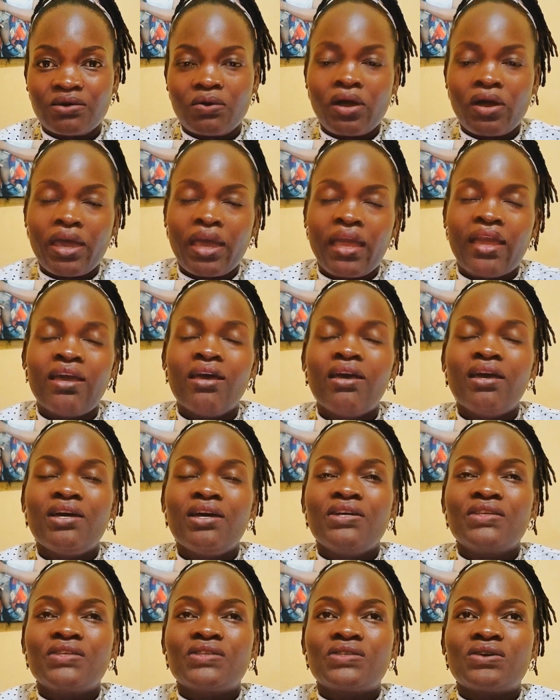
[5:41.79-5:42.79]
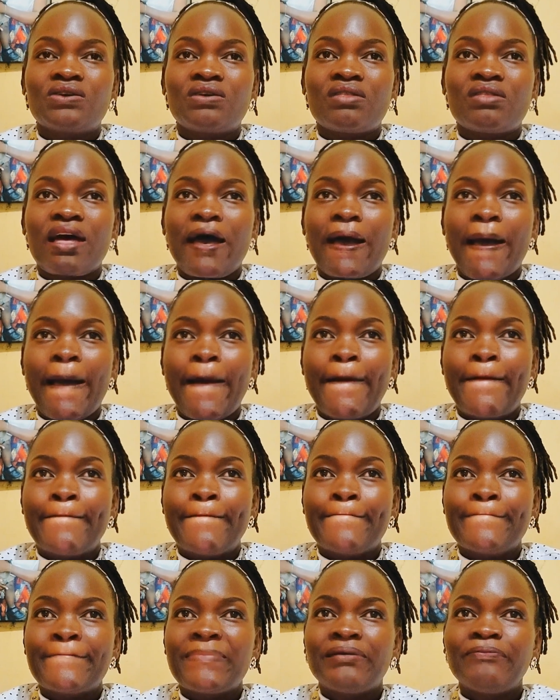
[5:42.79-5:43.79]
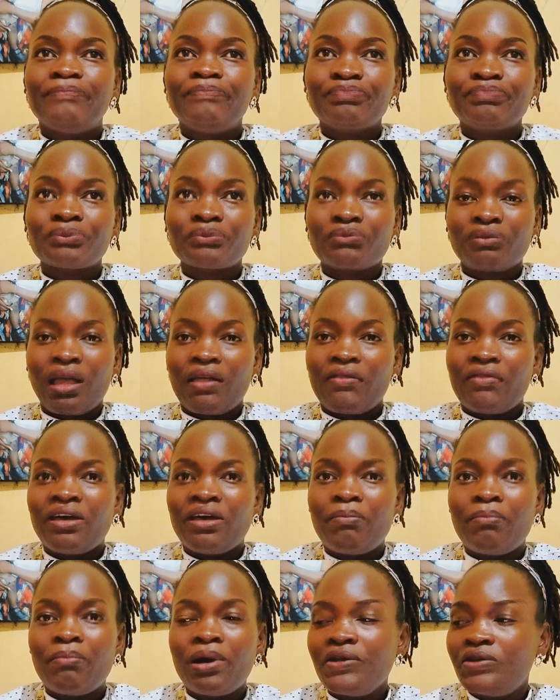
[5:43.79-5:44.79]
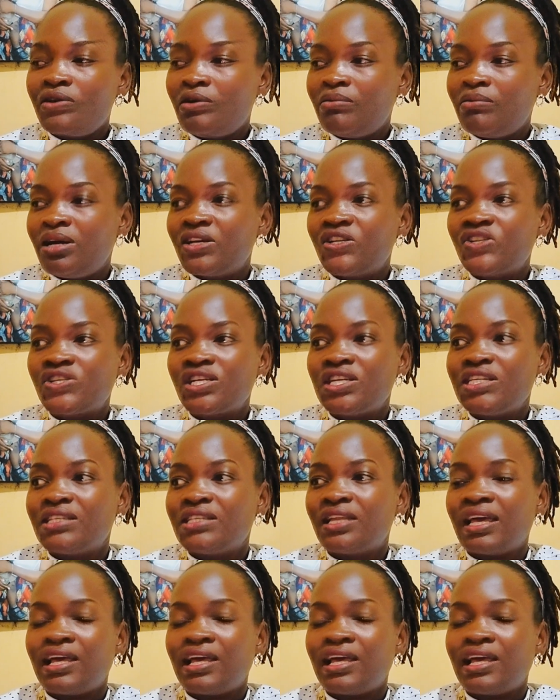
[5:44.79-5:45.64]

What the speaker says: Okay, so the manual machines,